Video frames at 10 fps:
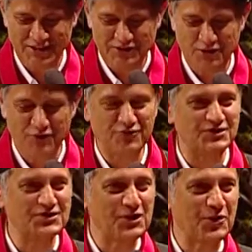So if you're
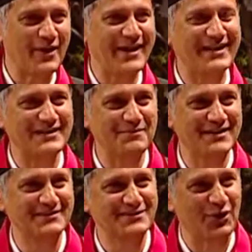still awake, let
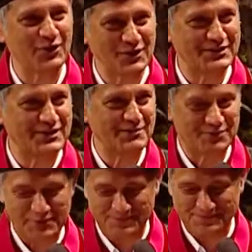me go a little
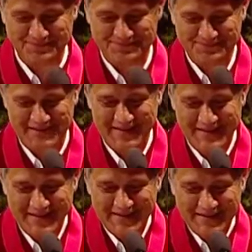deeper.
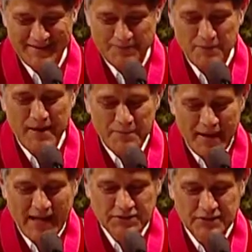With my
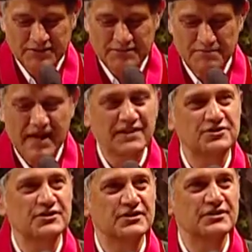bachelor's and
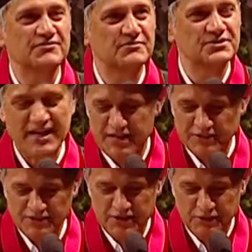master's from San
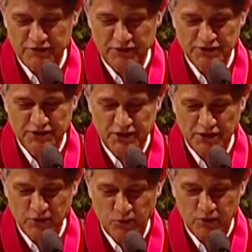Diego State University
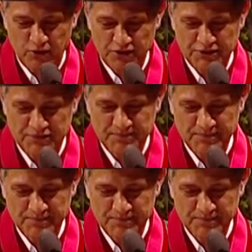in the works,